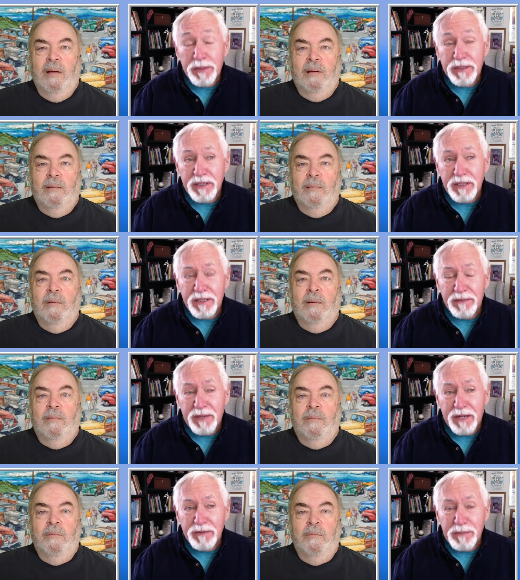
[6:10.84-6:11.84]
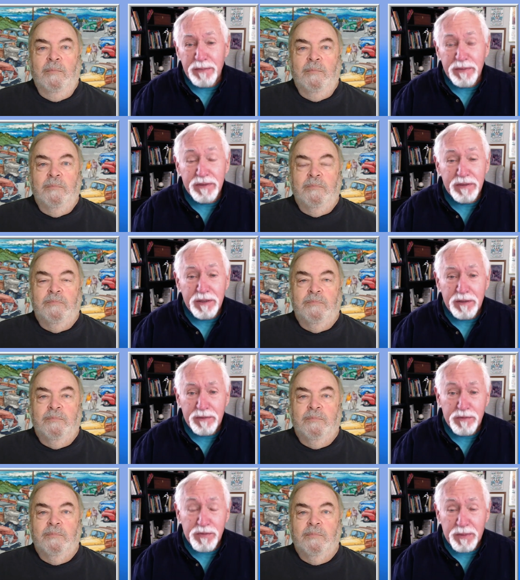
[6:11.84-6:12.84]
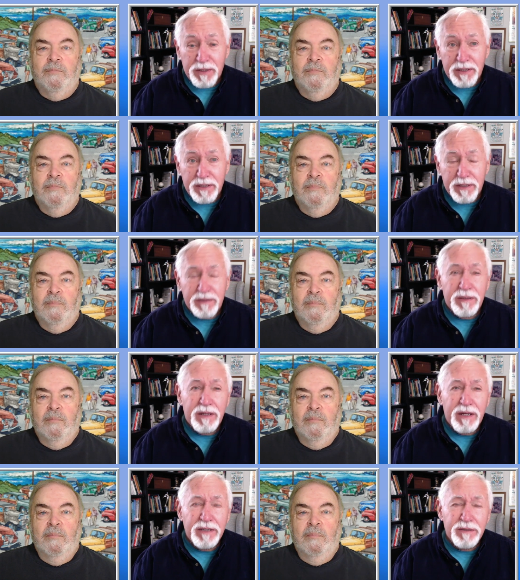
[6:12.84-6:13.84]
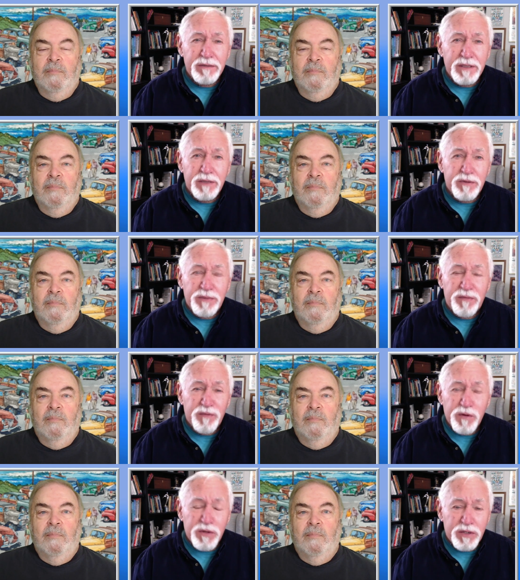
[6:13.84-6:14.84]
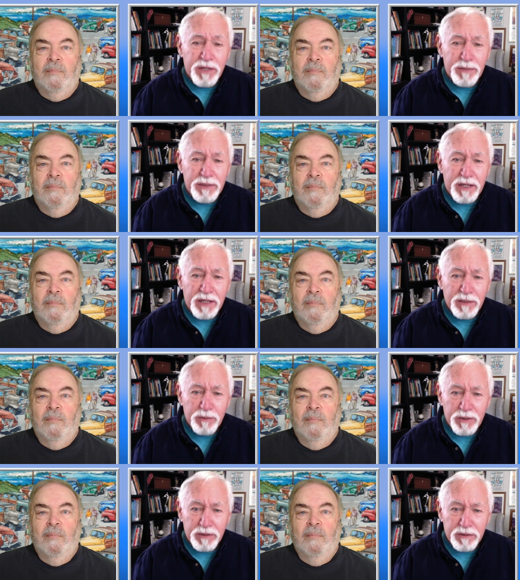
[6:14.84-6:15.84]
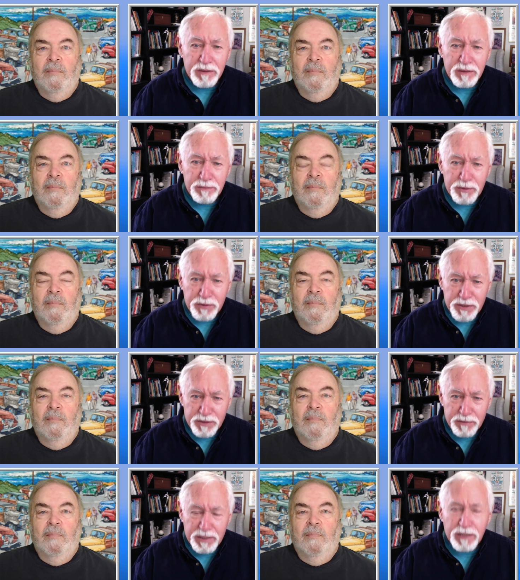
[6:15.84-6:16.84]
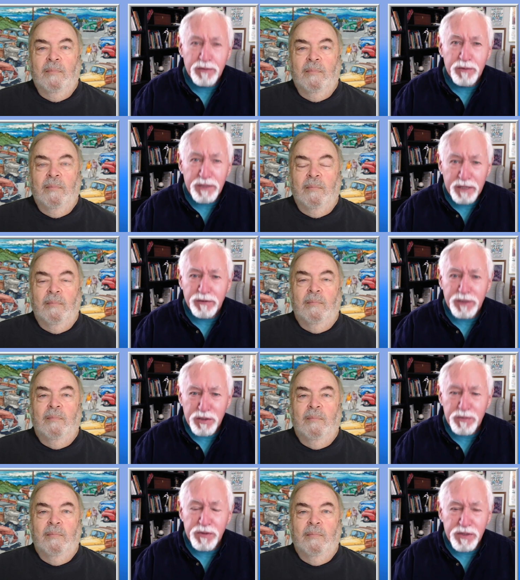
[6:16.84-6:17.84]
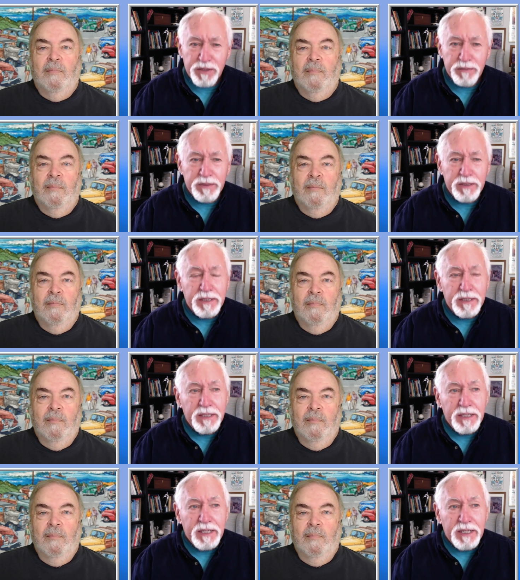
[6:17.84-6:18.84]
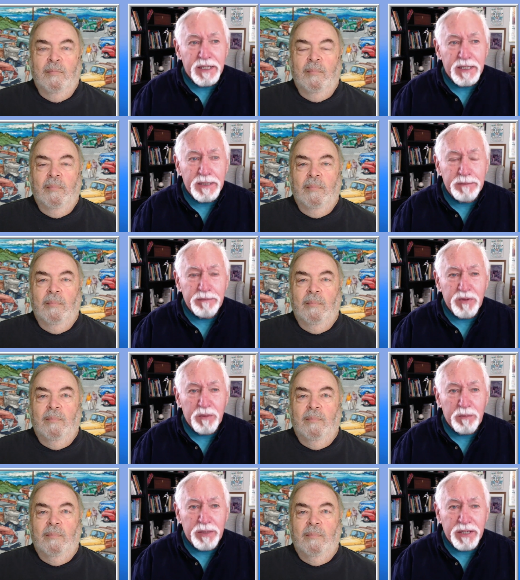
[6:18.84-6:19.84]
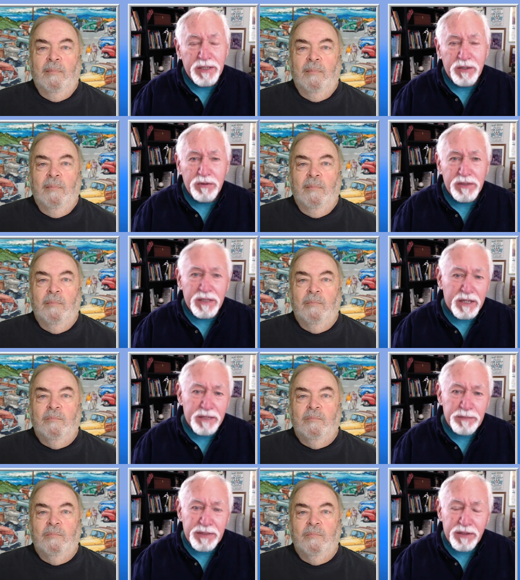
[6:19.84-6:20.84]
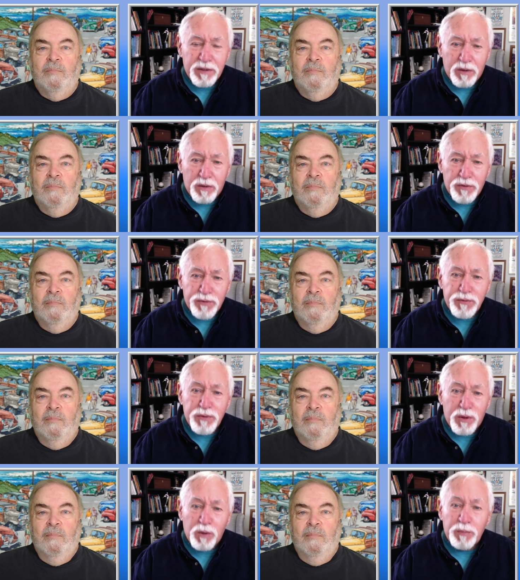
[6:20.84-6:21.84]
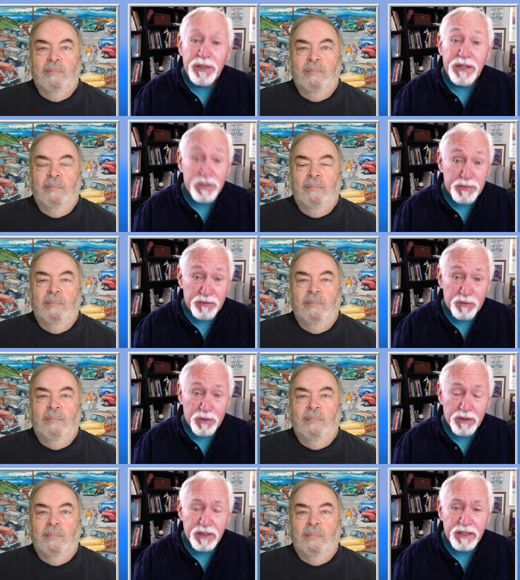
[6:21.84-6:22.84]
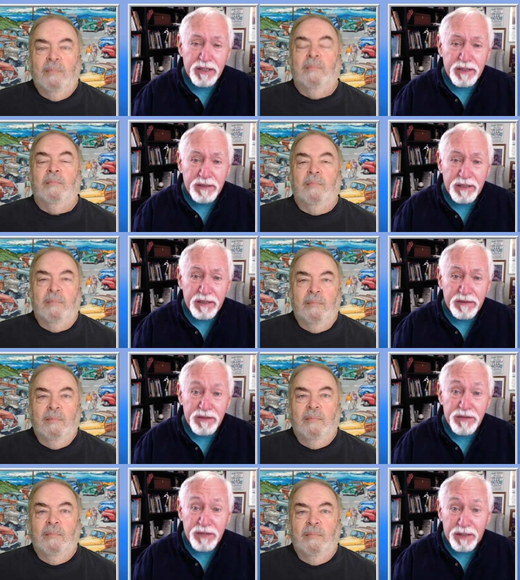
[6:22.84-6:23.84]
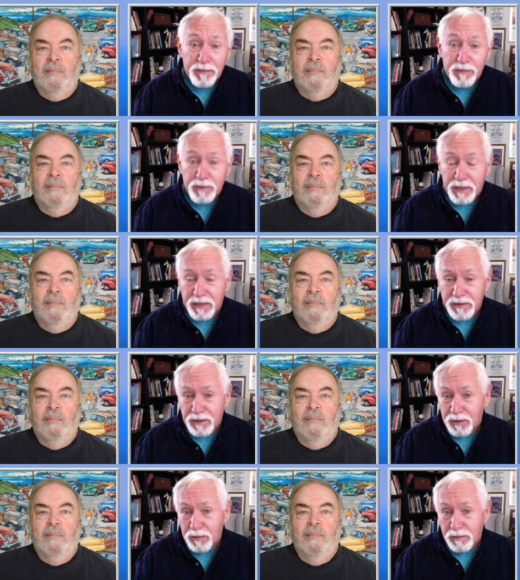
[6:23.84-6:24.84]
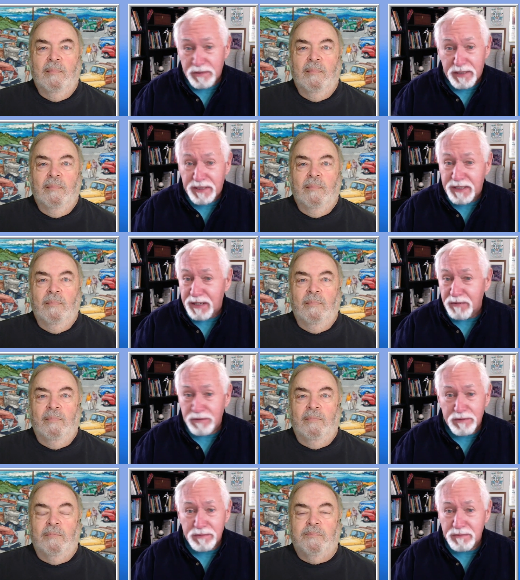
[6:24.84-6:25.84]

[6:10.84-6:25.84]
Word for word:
Speaker 1: But the uh, I remember that was my uh, I don't think it was my first time in the Hollywood Museum, Hollywood Heritage Museum. Um, but I don't think I had been through the whole place before. Mm-hmm. And mm. this time we got to go in and out